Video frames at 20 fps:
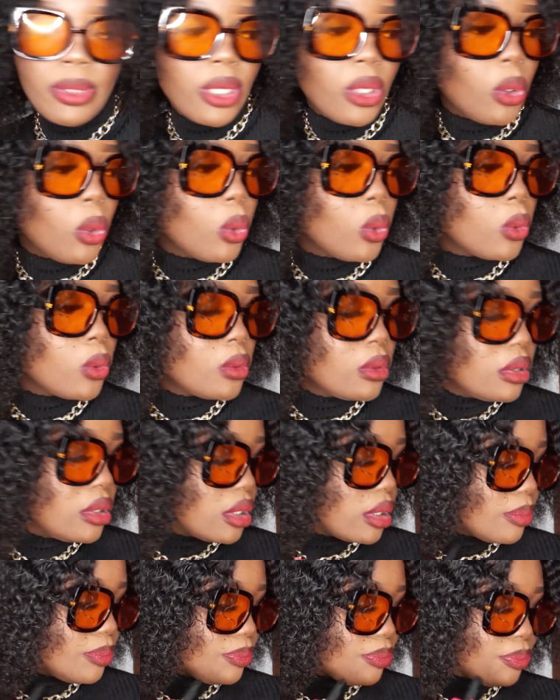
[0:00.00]
cold.
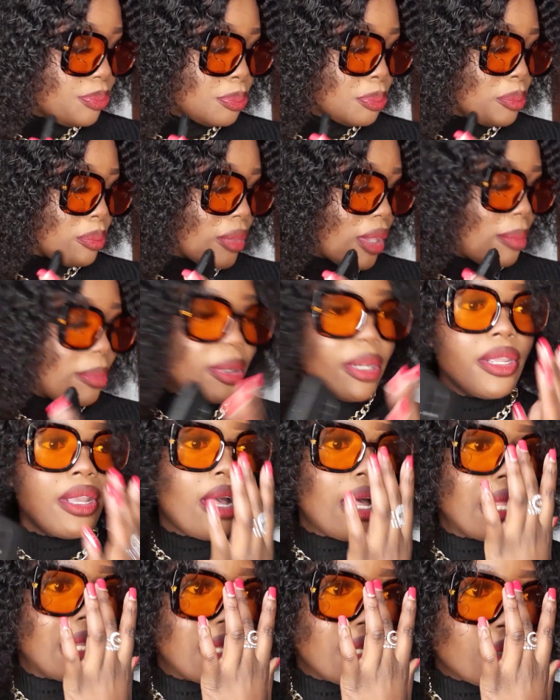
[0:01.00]
But
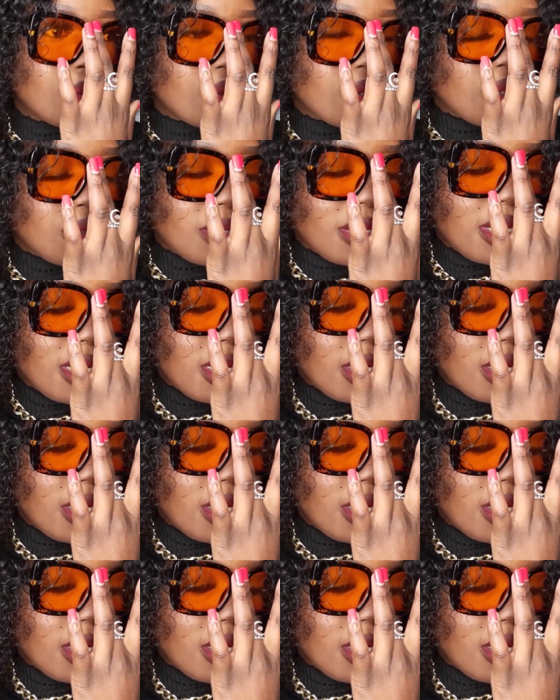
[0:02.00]
yeah, this was really